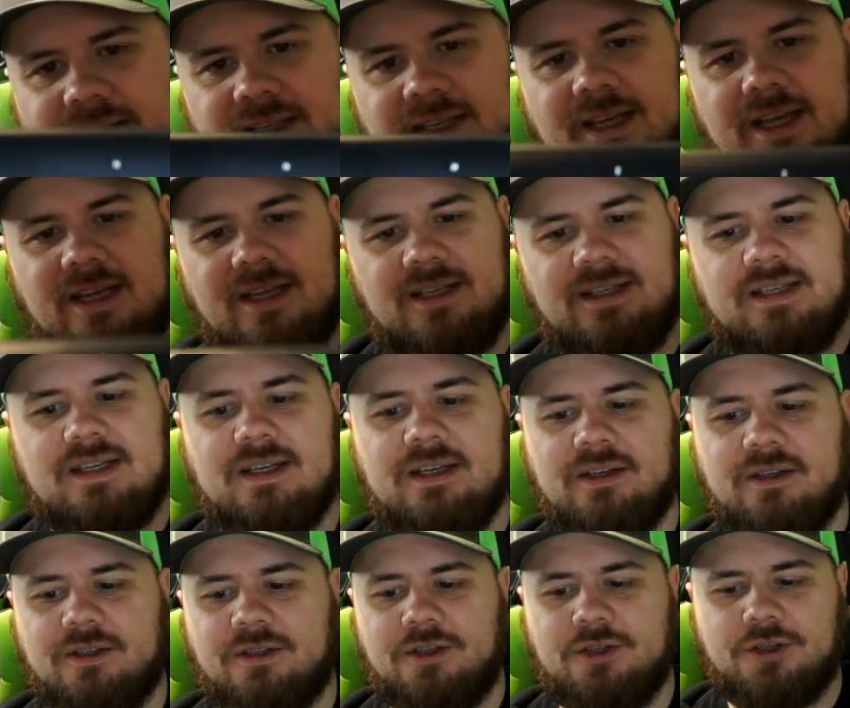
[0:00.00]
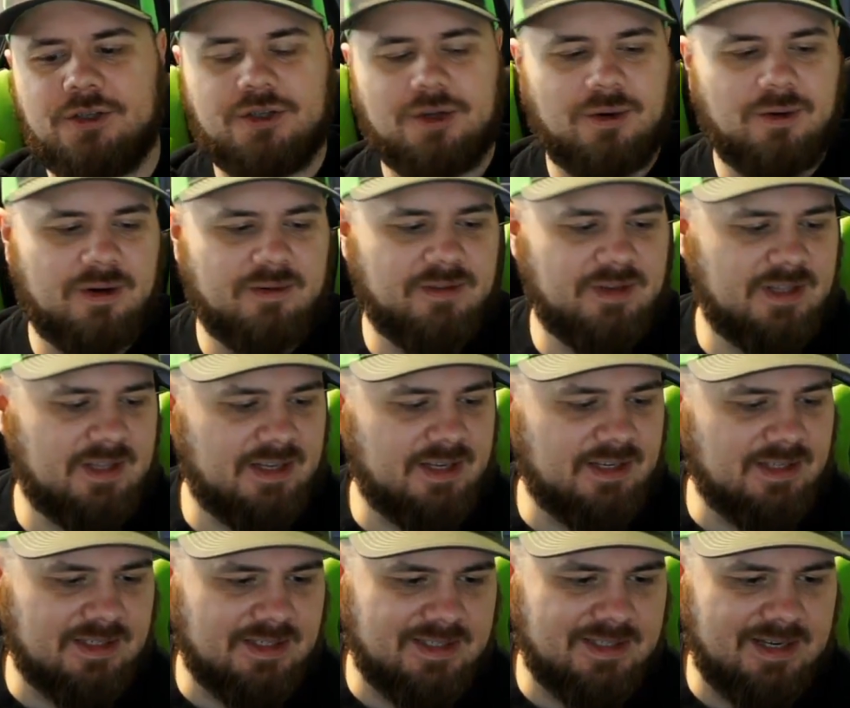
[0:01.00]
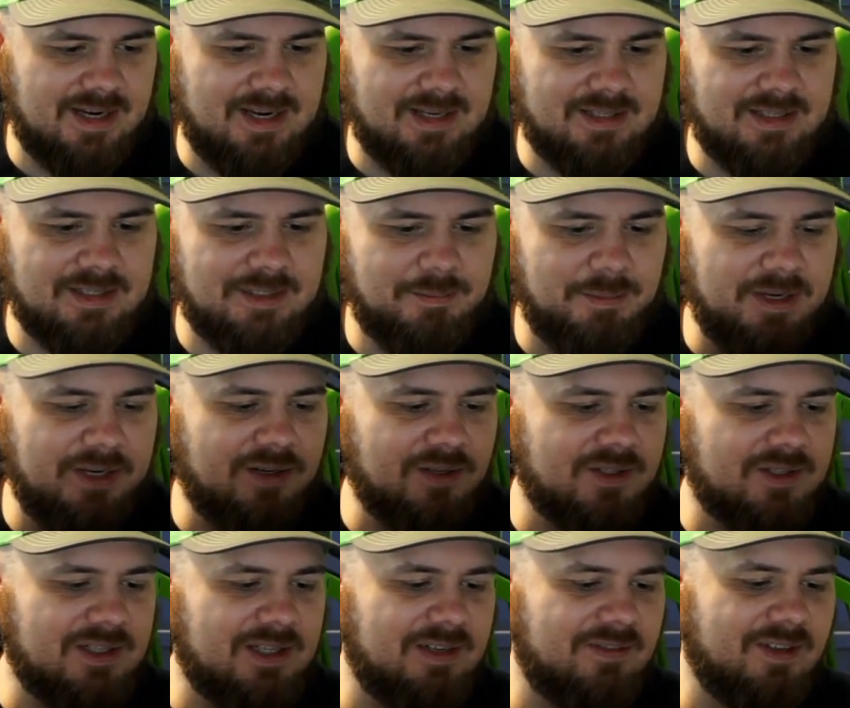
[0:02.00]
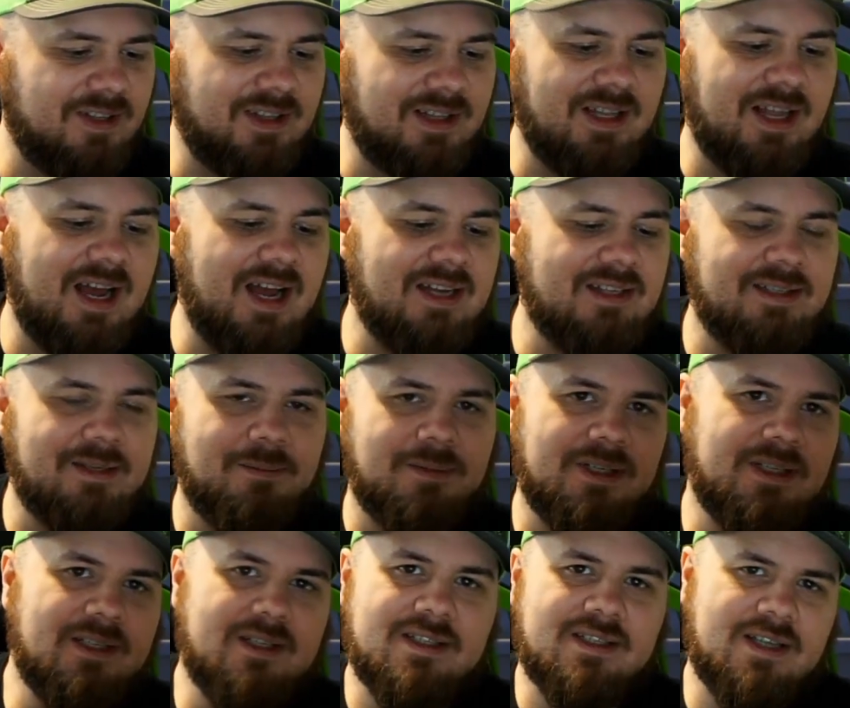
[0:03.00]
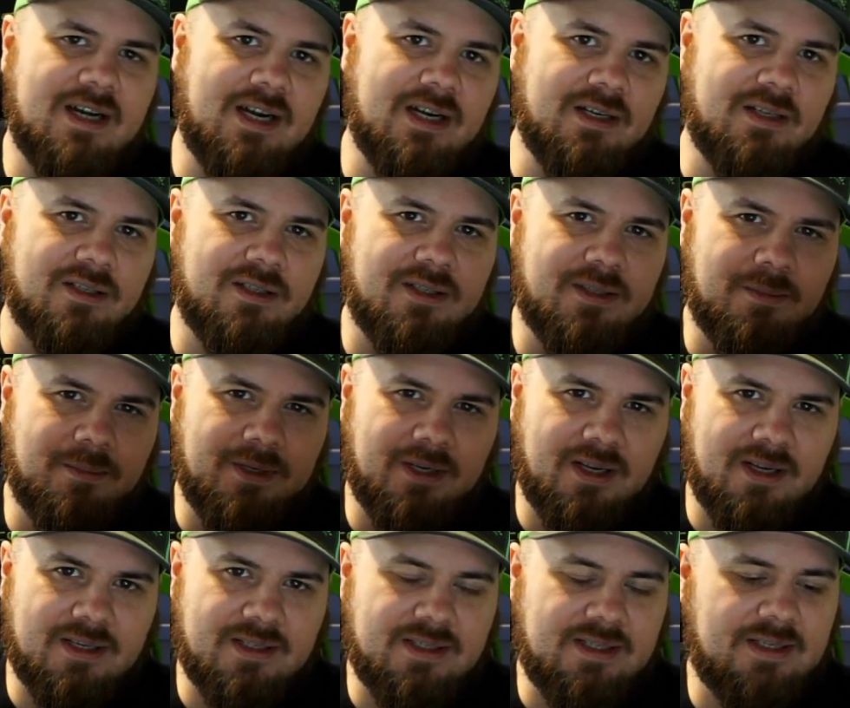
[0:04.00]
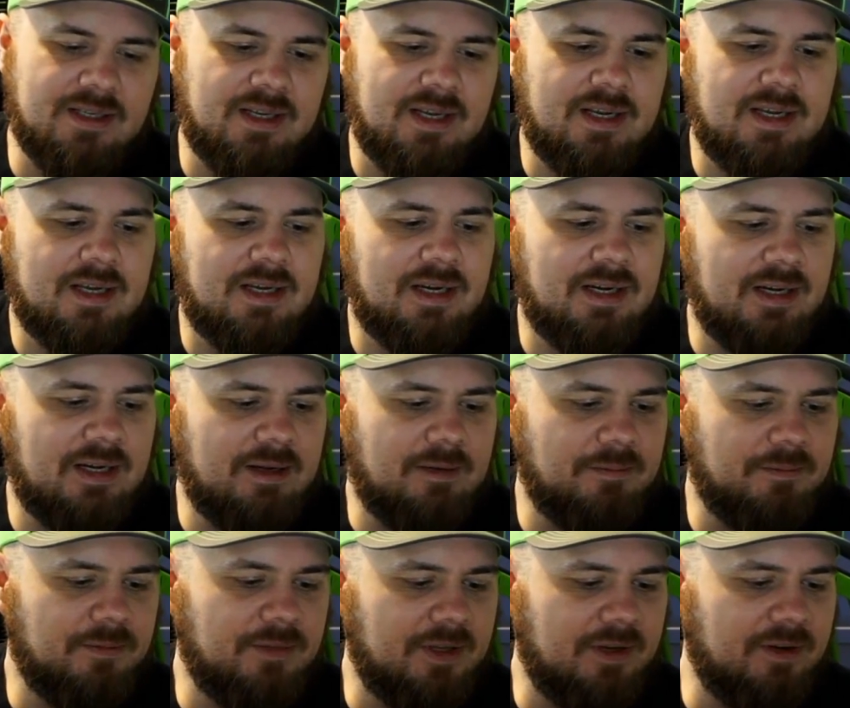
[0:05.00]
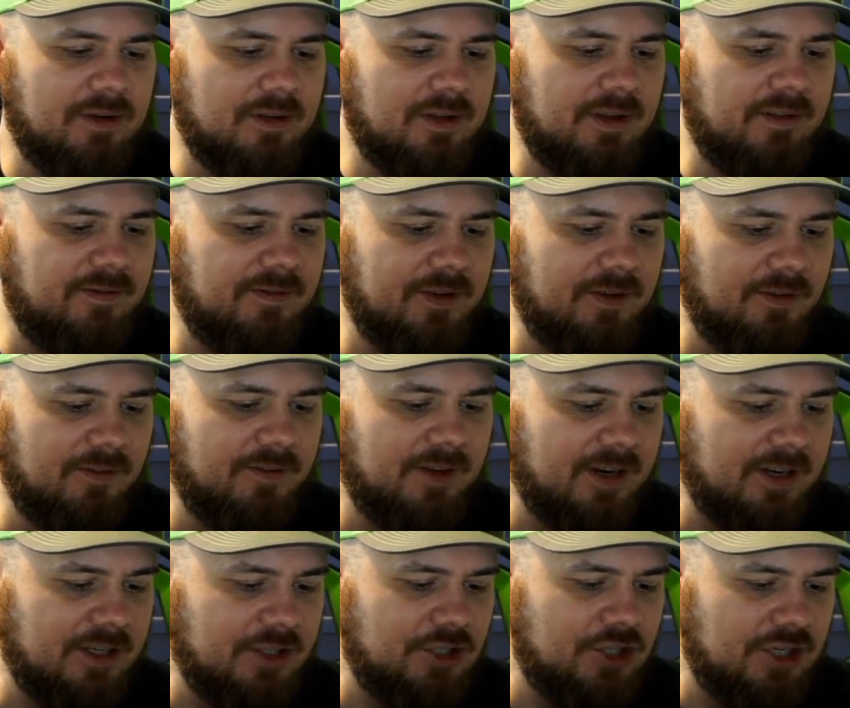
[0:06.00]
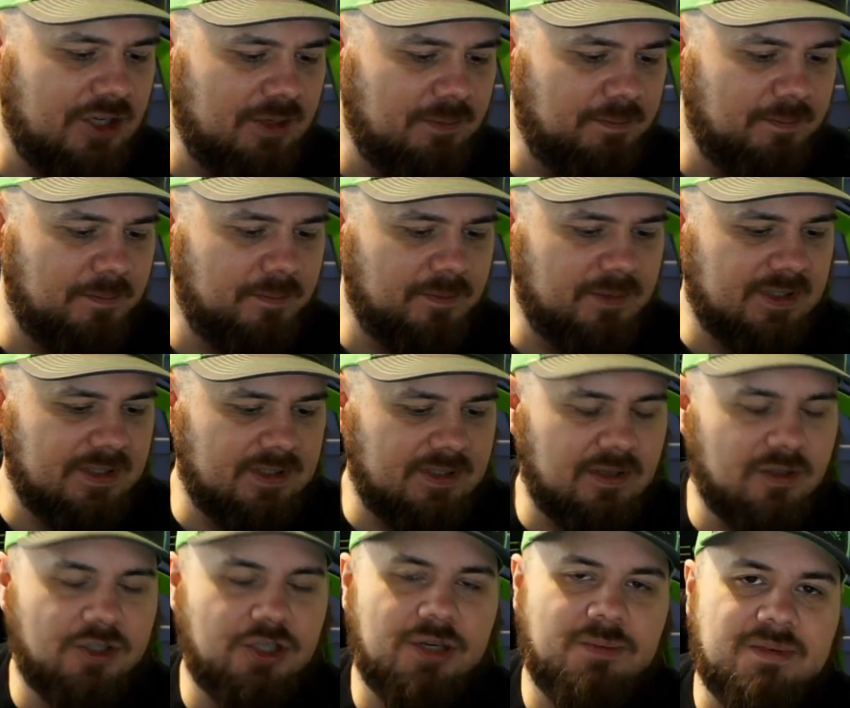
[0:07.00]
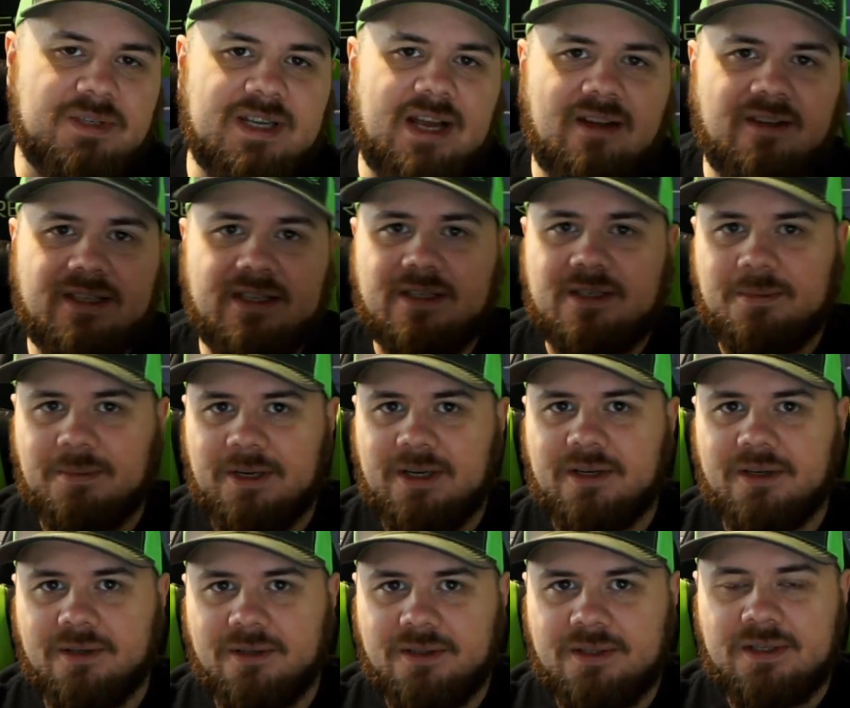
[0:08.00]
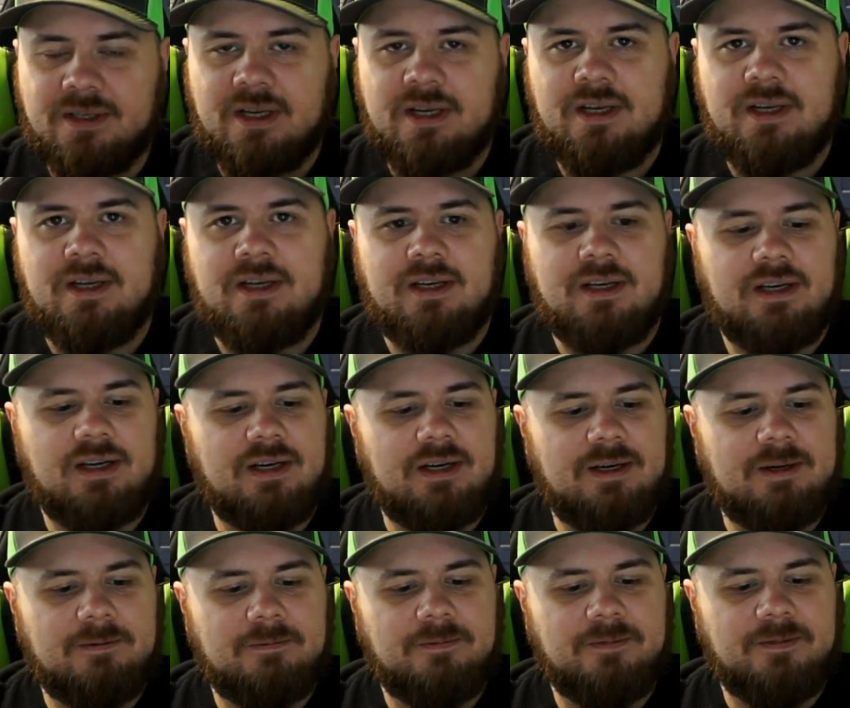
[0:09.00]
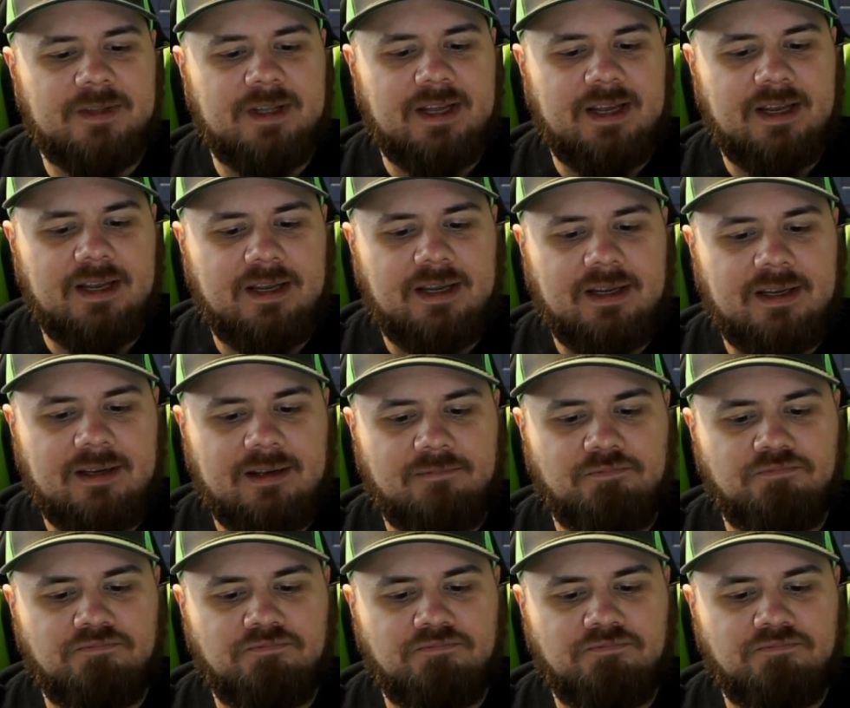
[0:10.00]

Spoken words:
case here to show everything inside. The speakers leave a lot to be desired, to be honest. They feel very cheap. They're cheap sounding speakers. They